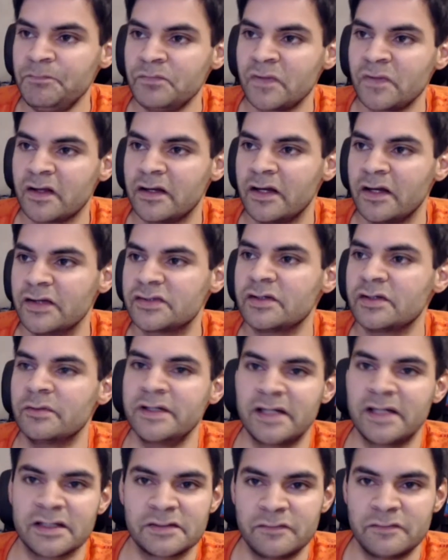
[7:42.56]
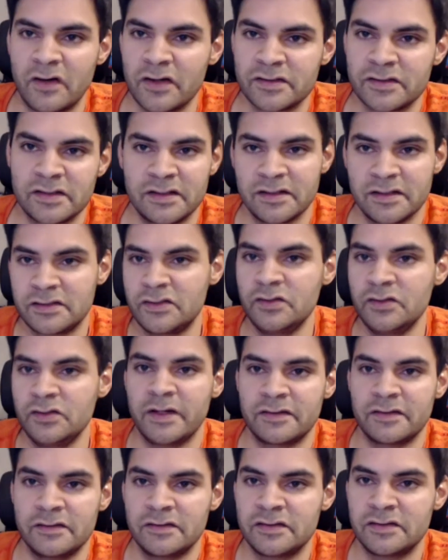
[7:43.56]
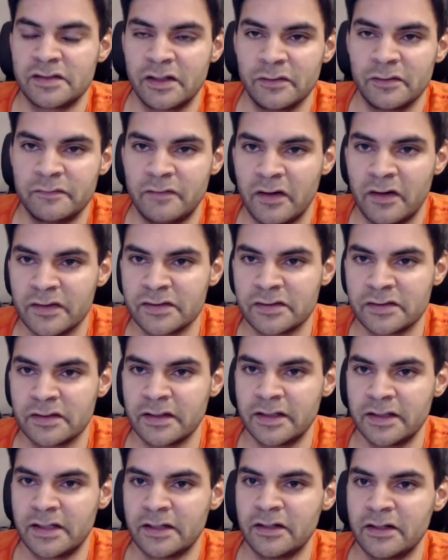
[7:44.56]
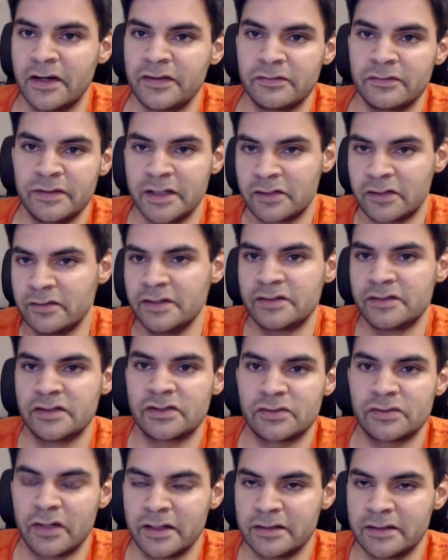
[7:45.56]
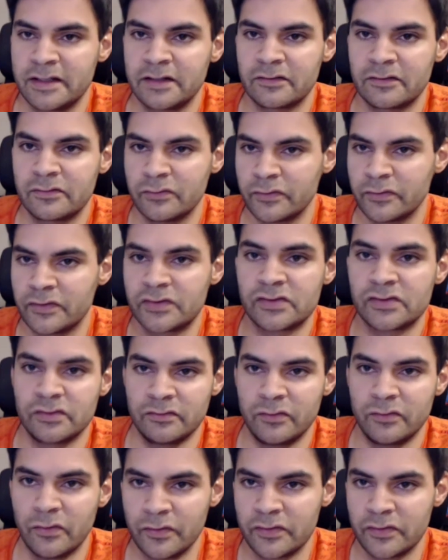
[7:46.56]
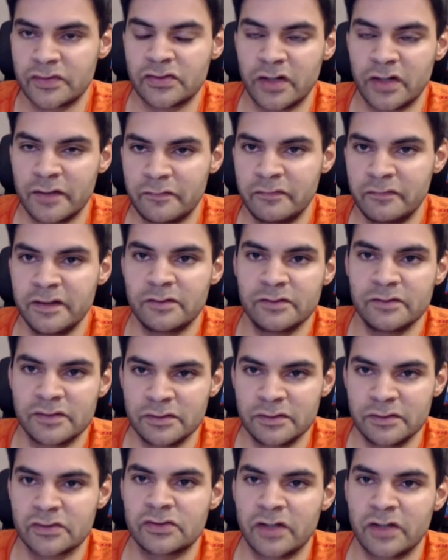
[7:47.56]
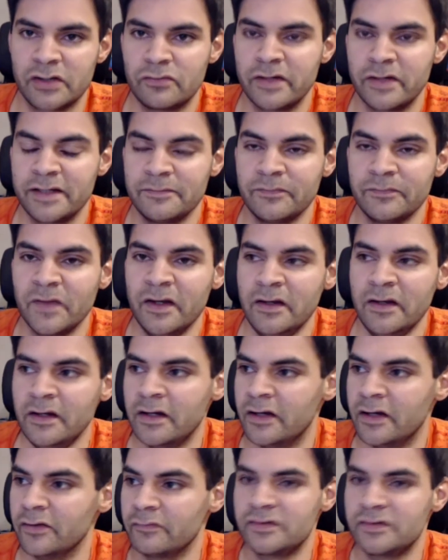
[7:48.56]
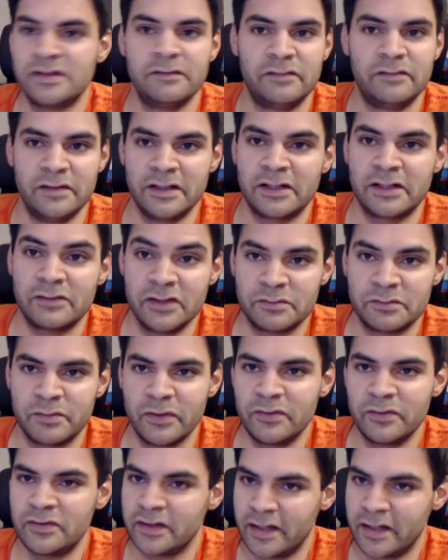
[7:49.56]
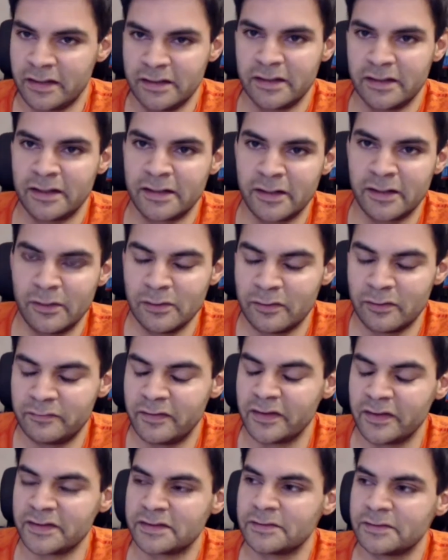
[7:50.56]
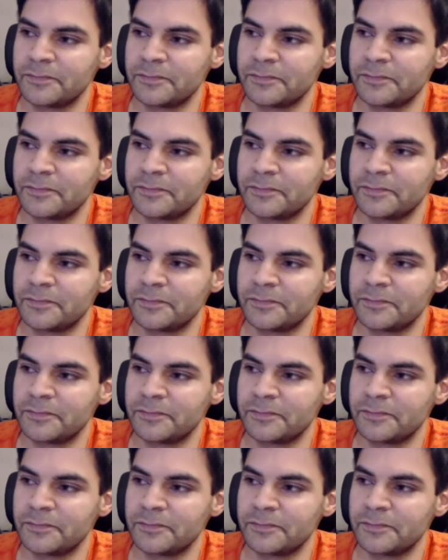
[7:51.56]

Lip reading: if somebody gets faster, there's two methods to go faster. They can either increase the stride length or the stride frequency or stride rate. And obviously, if you increase both together, you're going to go a lot faster.